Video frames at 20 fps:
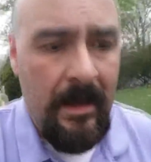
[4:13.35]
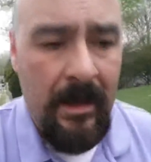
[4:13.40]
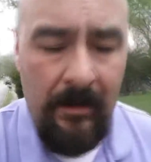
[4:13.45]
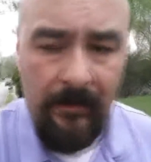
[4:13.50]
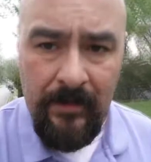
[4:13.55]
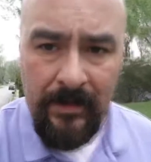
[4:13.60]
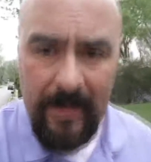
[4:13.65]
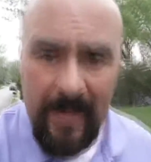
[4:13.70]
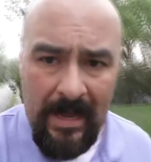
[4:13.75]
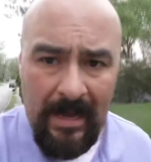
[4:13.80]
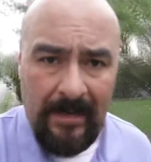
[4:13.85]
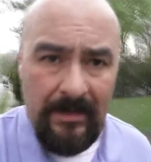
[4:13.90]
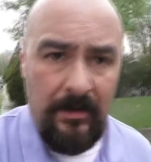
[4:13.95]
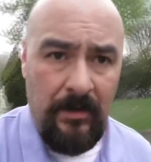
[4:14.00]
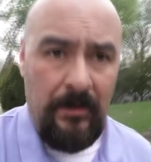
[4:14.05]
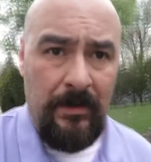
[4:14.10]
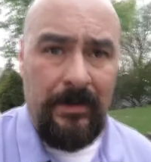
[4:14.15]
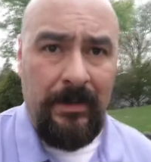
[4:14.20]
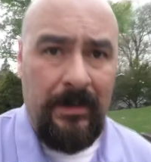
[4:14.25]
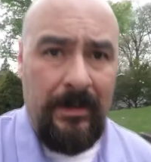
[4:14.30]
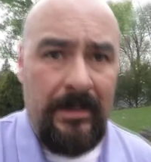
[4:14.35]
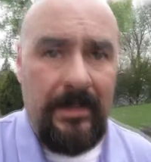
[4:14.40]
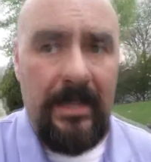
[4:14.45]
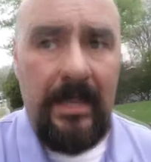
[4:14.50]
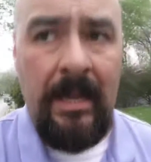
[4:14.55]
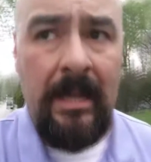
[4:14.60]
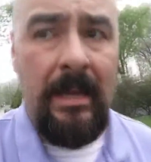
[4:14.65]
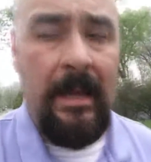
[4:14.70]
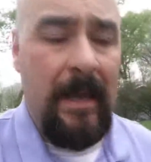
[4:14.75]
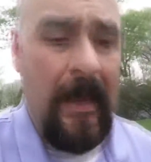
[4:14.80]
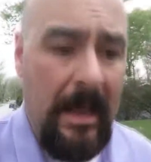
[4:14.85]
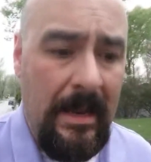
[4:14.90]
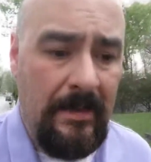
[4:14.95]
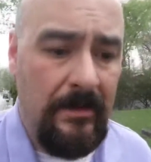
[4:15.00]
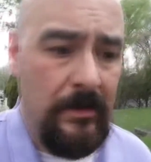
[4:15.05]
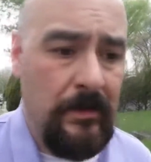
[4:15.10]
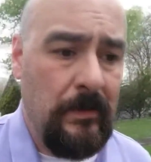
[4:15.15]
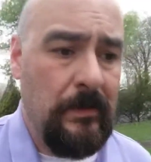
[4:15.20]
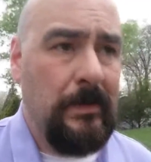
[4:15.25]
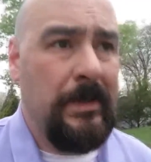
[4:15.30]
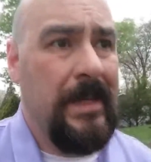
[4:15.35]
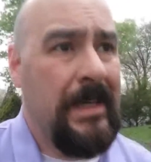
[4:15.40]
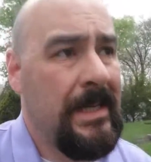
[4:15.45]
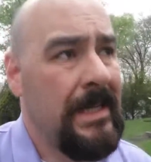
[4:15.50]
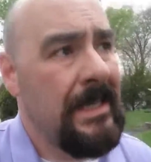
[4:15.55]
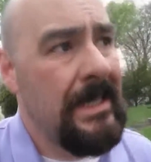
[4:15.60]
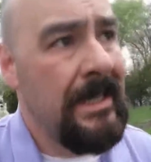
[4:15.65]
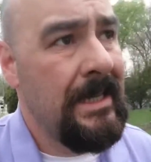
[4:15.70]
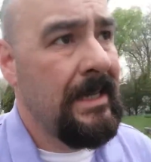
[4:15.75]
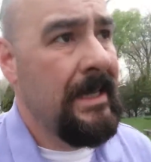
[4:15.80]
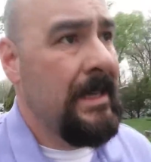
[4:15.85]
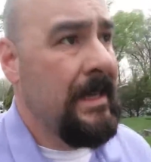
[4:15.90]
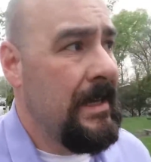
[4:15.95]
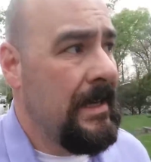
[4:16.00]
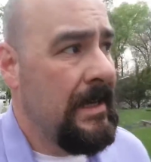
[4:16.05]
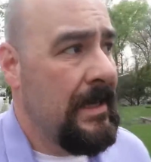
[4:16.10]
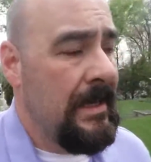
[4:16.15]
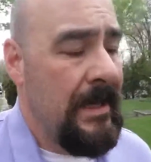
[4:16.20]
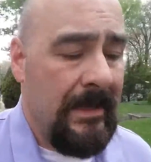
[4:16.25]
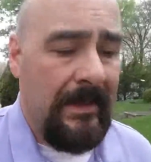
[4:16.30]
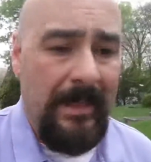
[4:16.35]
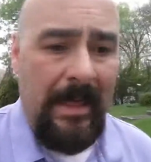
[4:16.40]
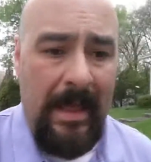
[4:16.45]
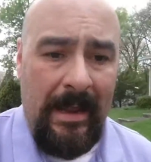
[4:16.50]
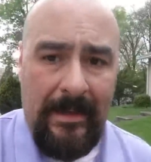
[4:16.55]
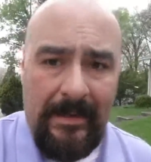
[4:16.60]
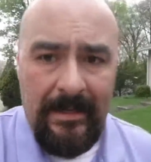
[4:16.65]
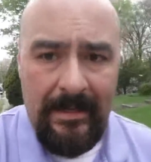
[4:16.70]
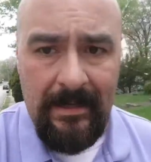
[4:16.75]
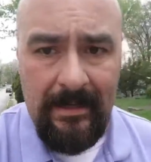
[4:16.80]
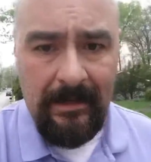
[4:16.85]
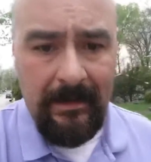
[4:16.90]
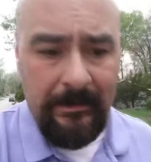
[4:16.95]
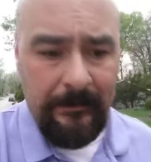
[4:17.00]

of the diagnosis and knew that